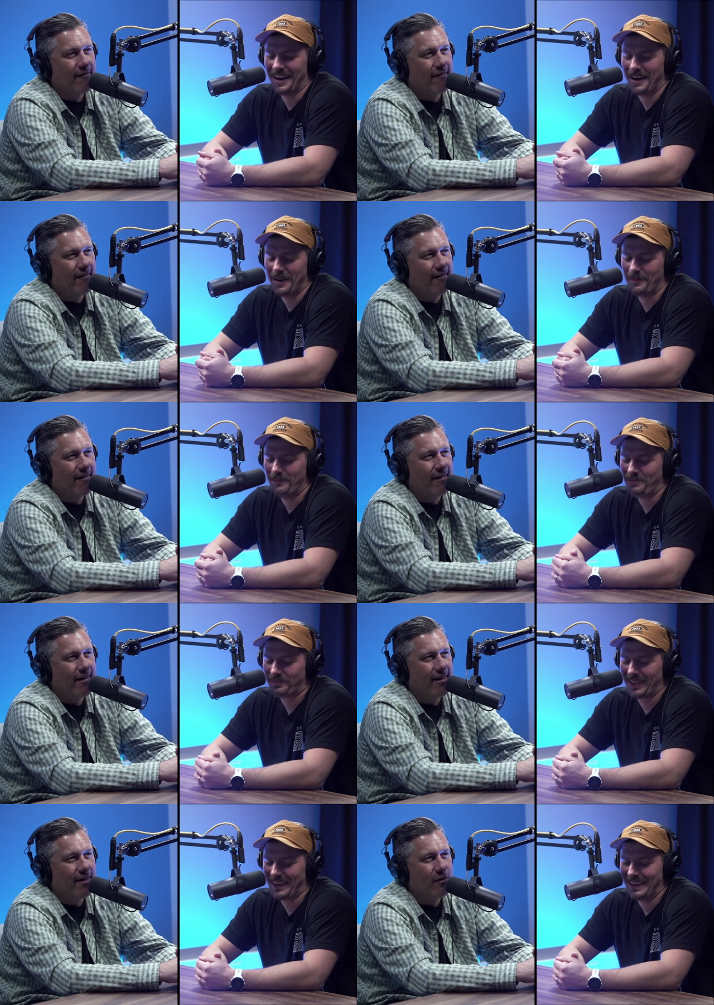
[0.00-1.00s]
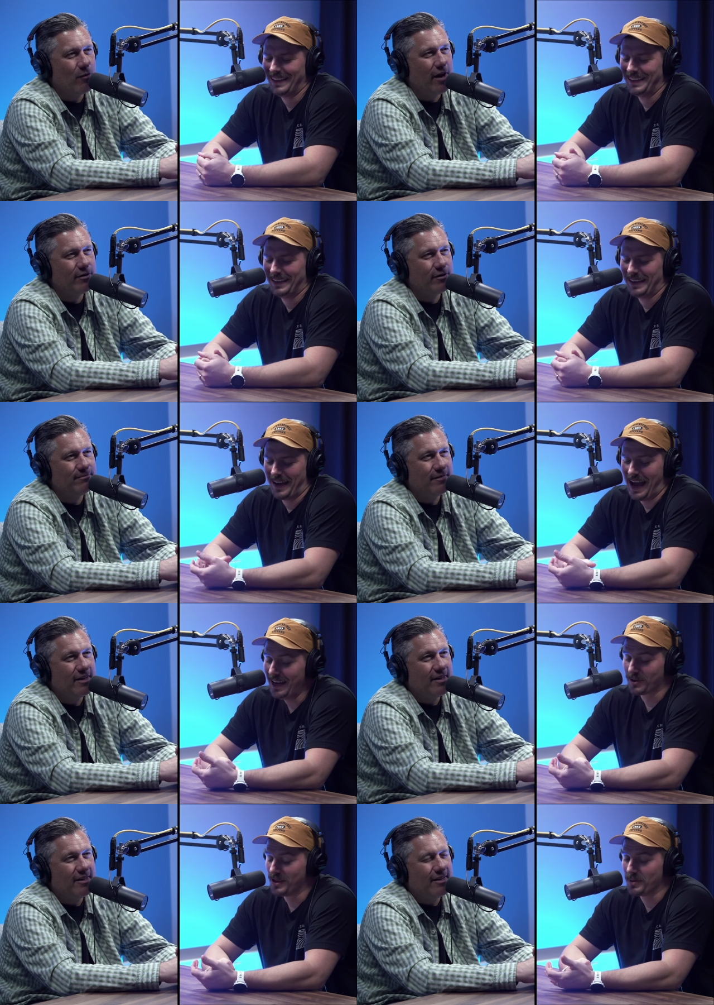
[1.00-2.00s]
Speaker 1: Um, whatever. I
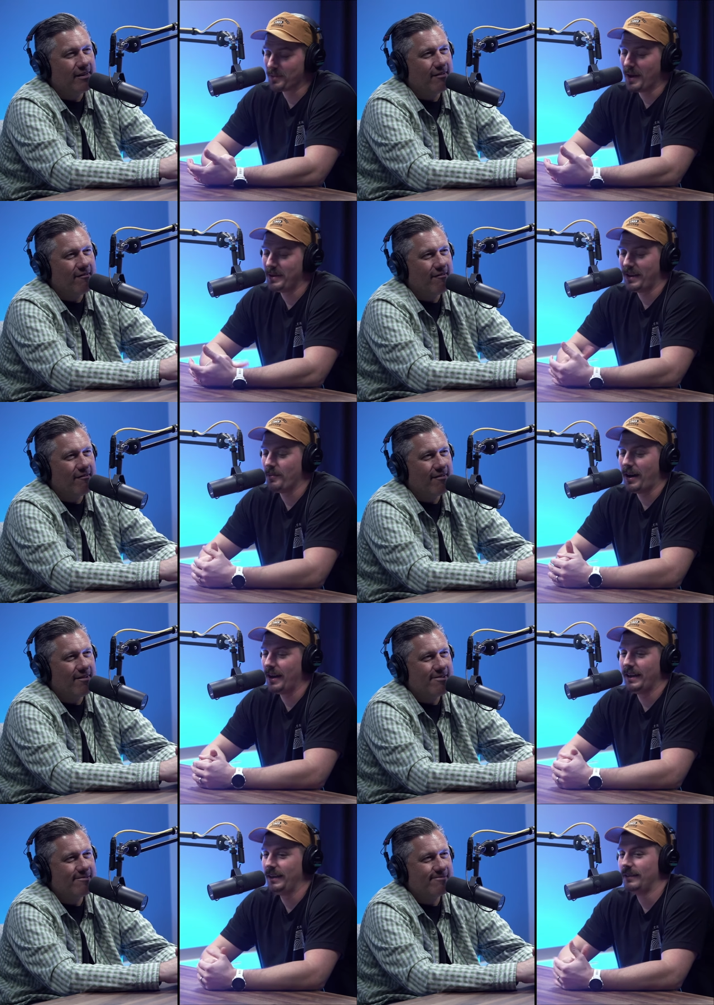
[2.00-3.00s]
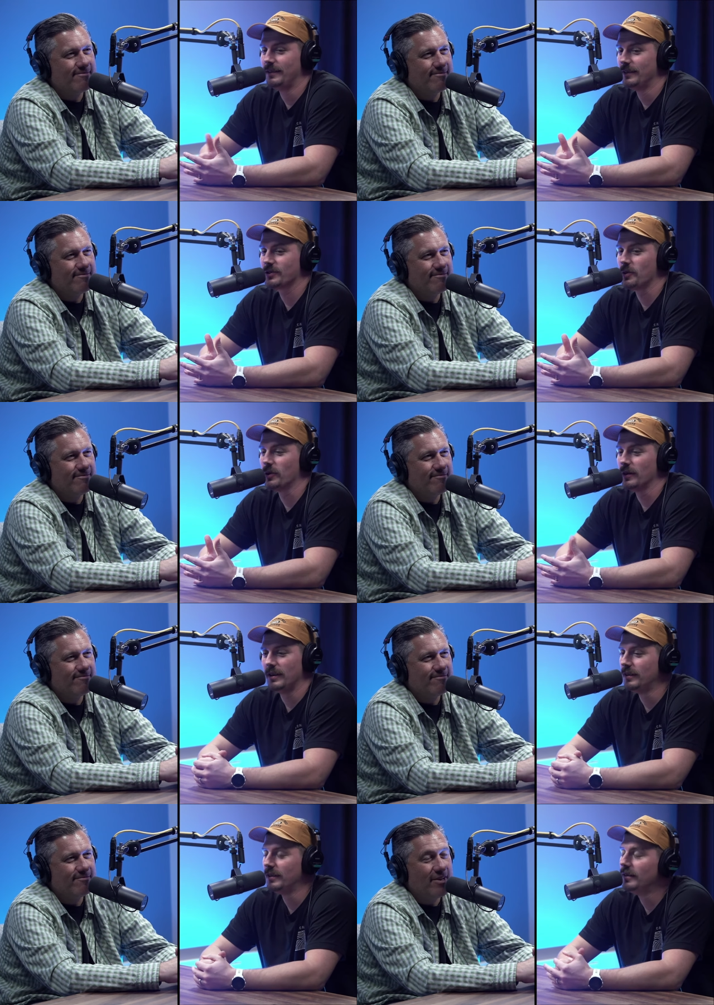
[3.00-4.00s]
agreed with my BMI score.
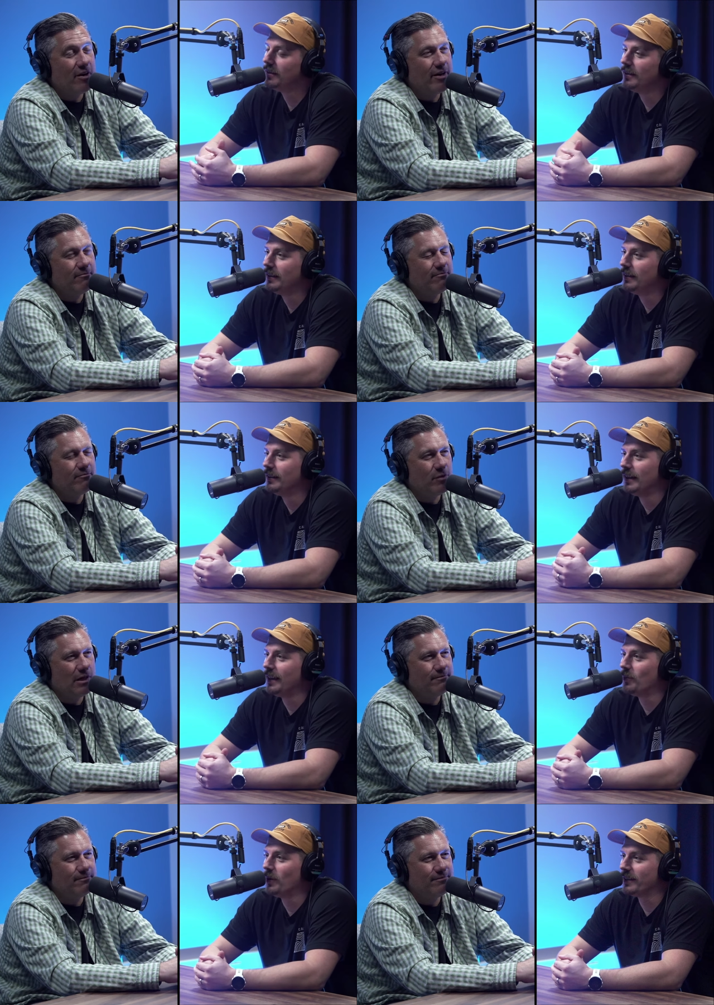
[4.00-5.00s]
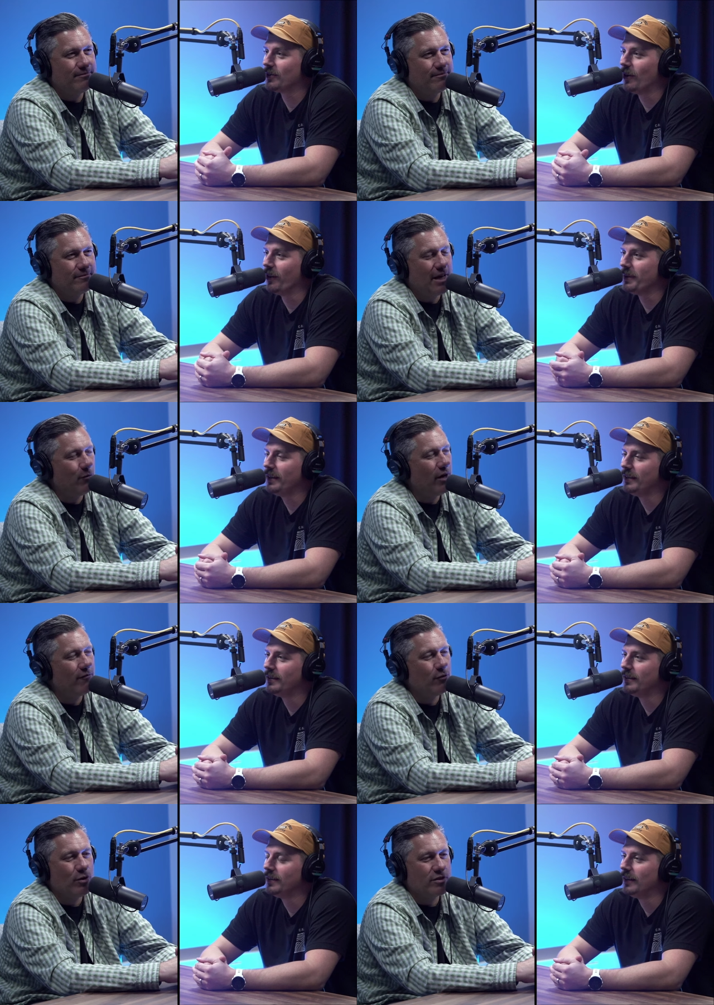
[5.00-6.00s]
All right. Well, and what it called me. Hey,
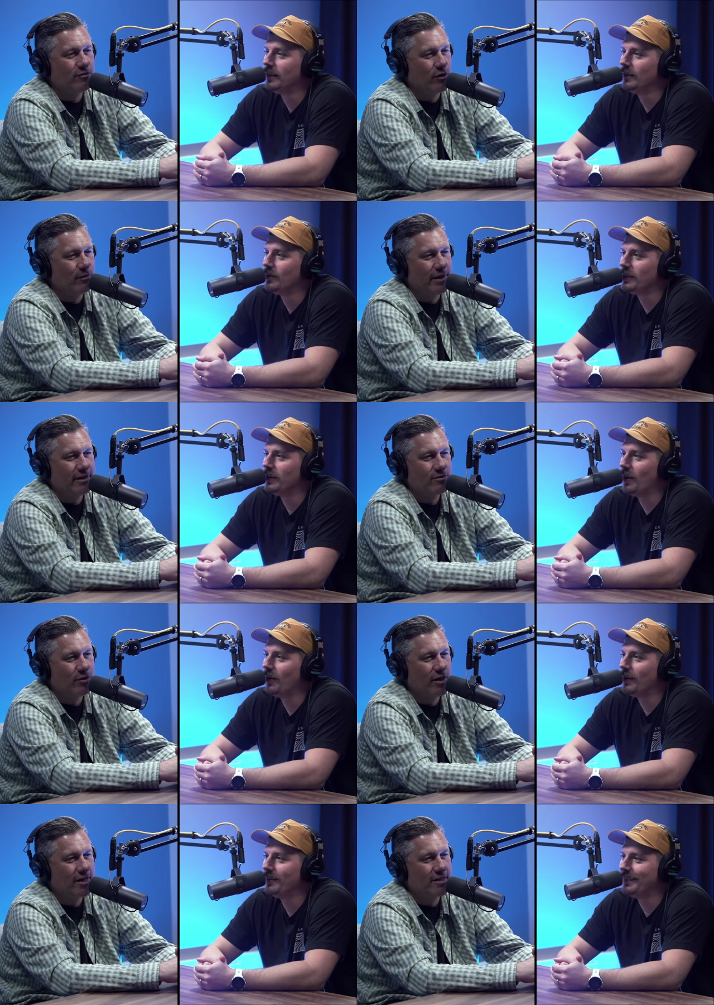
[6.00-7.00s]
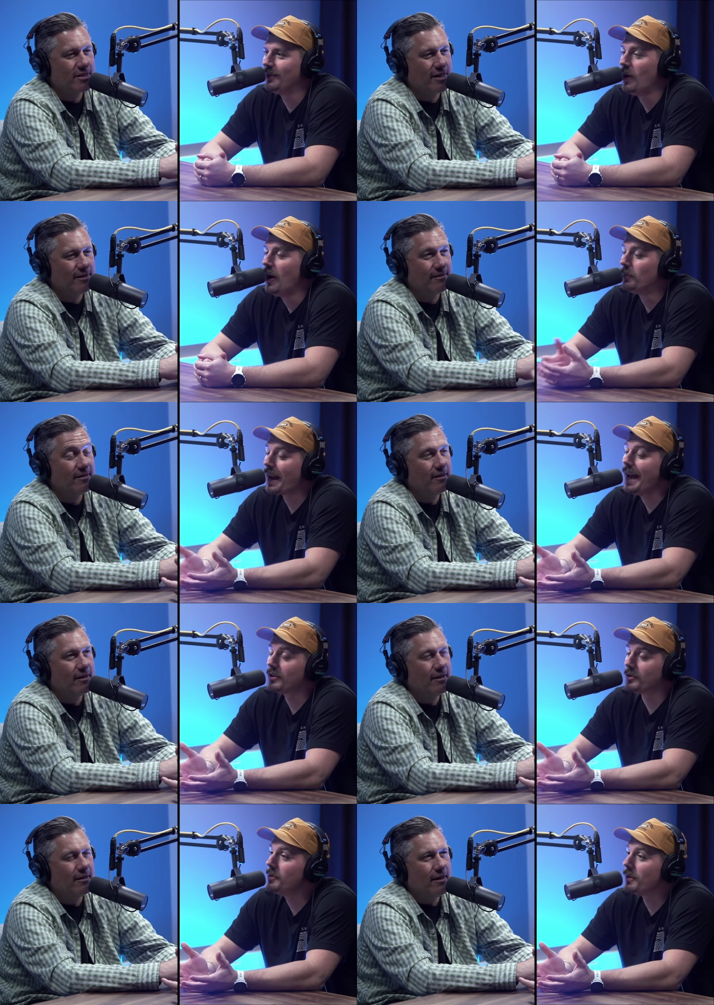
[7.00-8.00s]
whatever
Speaker 2: works for you, man. You know what I gotta
Speaker 1: say. But I
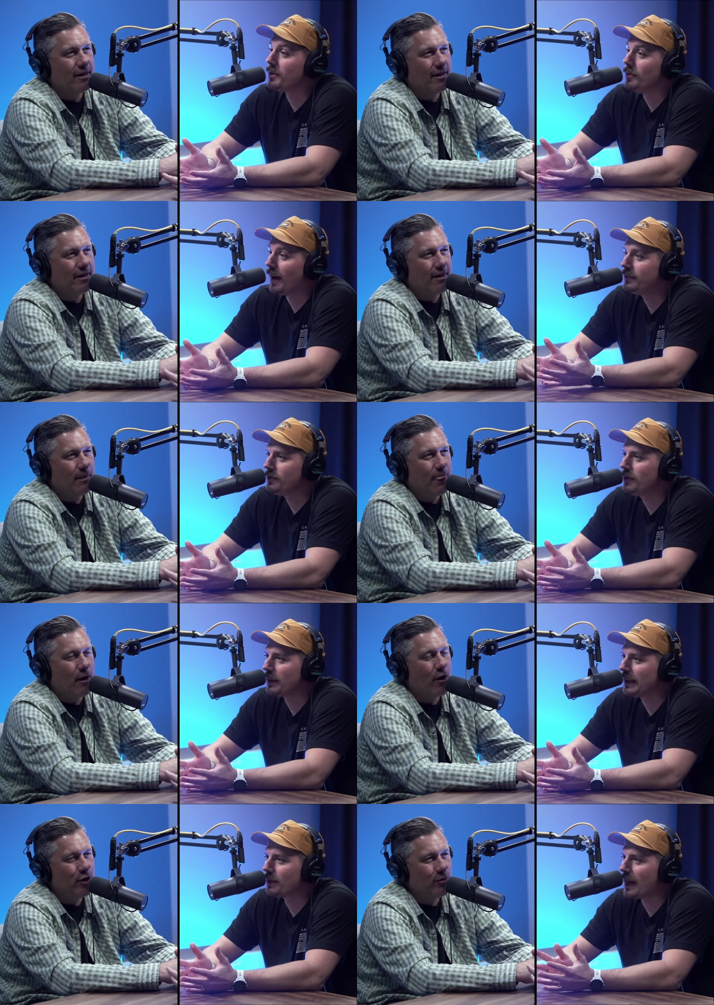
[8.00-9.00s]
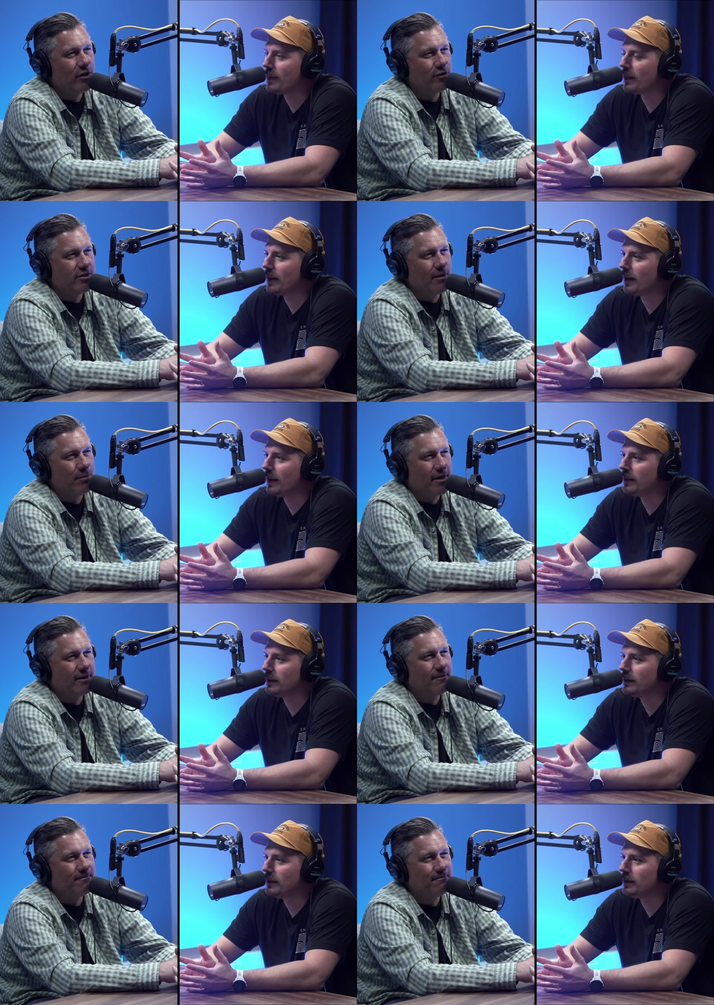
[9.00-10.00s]
agree with you. I do think. Are that, you on
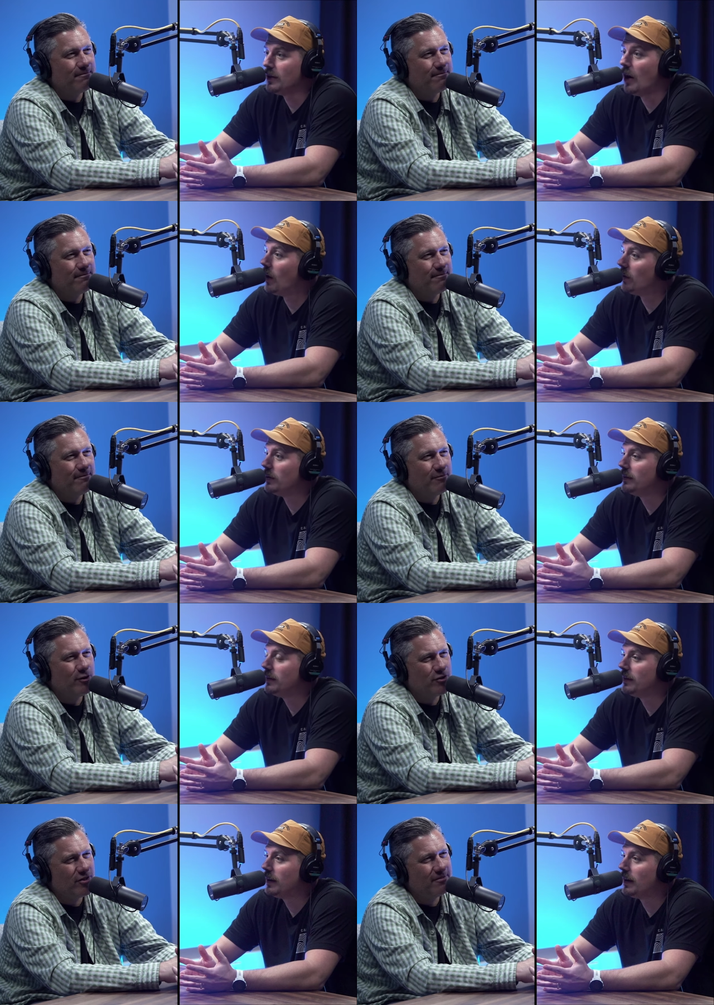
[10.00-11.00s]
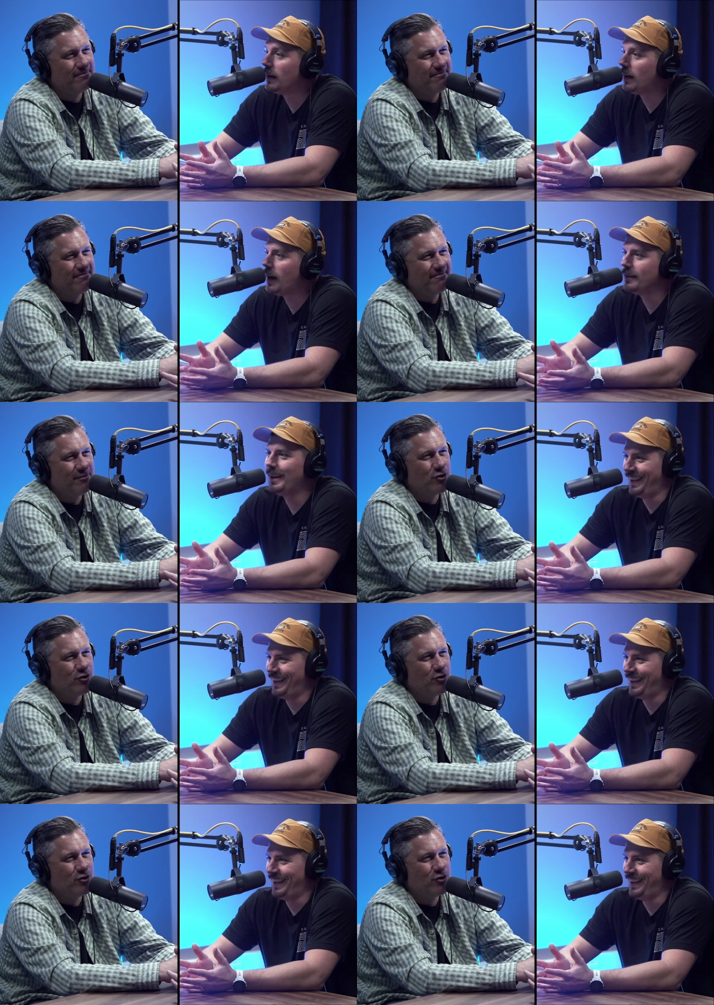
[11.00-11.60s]
Ozempic? No. You sure? You